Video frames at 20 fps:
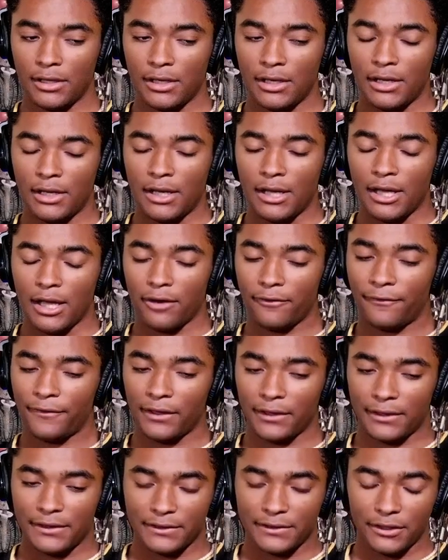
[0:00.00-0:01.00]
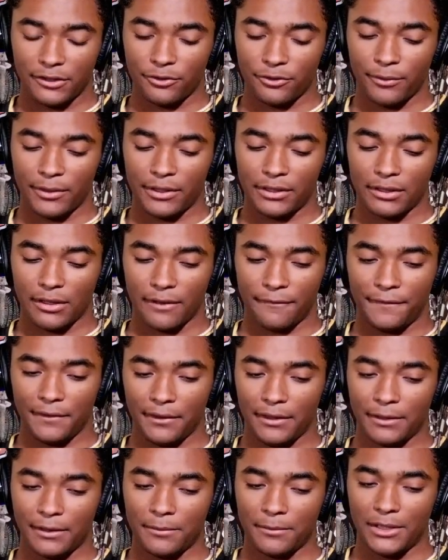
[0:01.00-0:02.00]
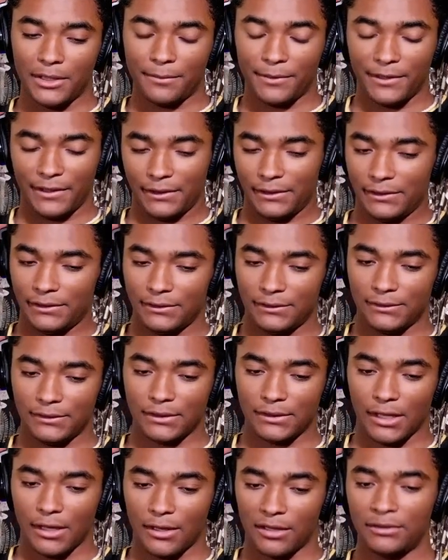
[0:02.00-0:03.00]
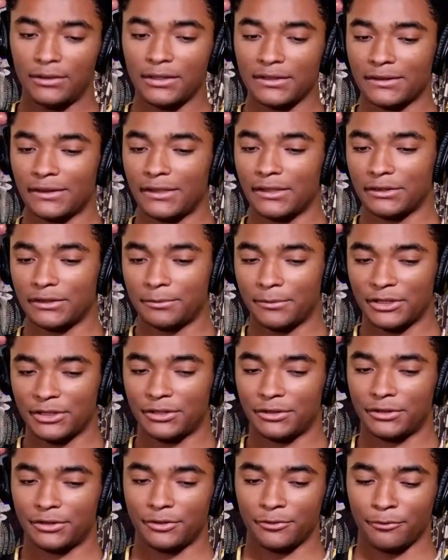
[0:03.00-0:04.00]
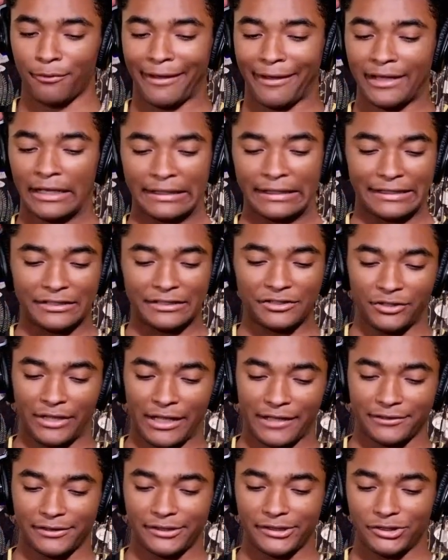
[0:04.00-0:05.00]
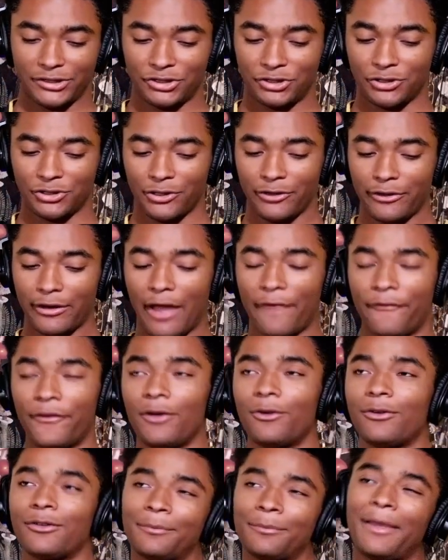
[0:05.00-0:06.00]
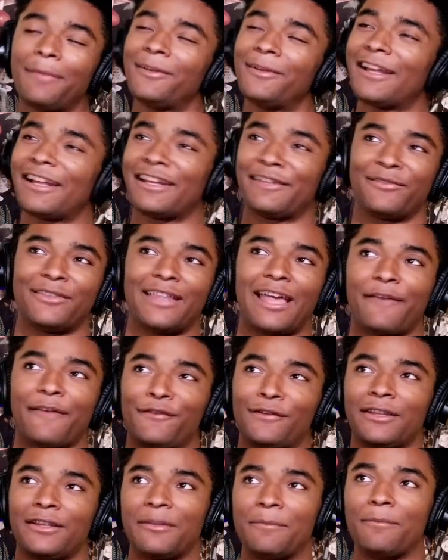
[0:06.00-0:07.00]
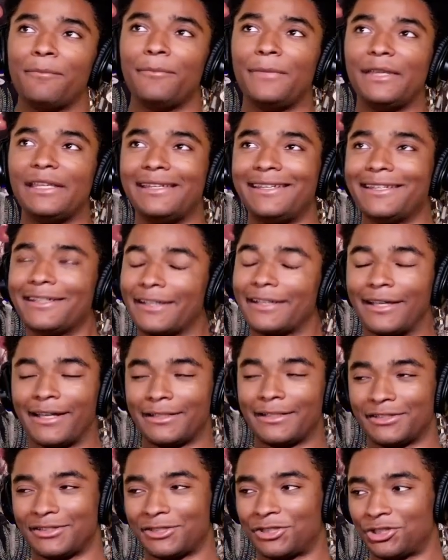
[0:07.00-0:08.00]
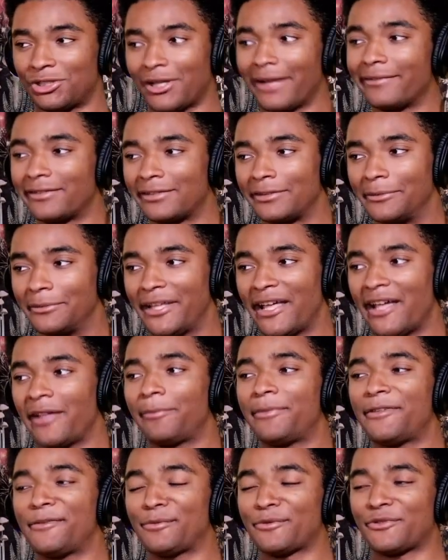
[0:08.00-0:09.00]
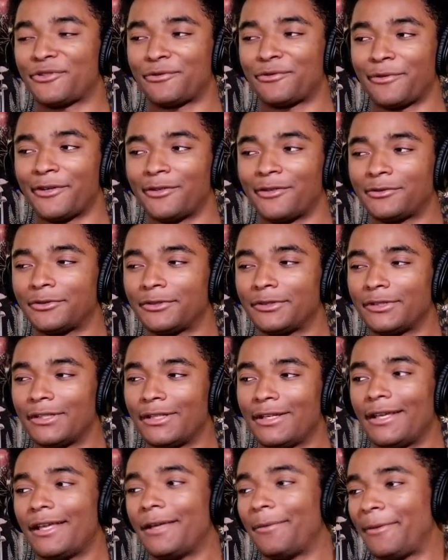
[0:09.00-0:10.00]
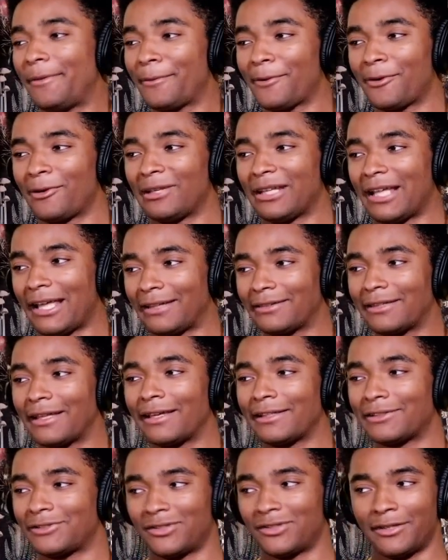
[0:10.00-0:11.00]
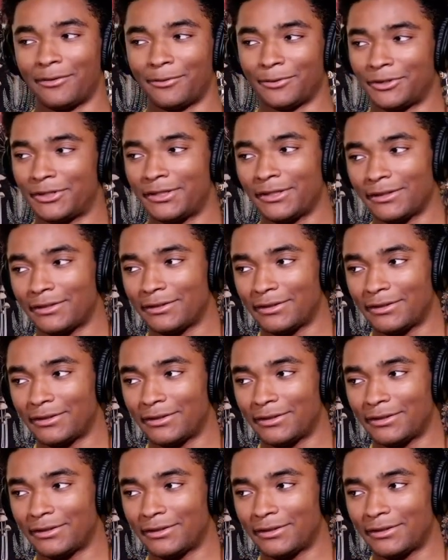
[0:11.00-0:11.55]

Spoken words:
don't feel like he's underrated. I feel like maybe he doesn't get as much recognition as he should. Or maybe not even that. I feel like the media kind of just shoves him down people's throats, and people don't like that, and so they resist.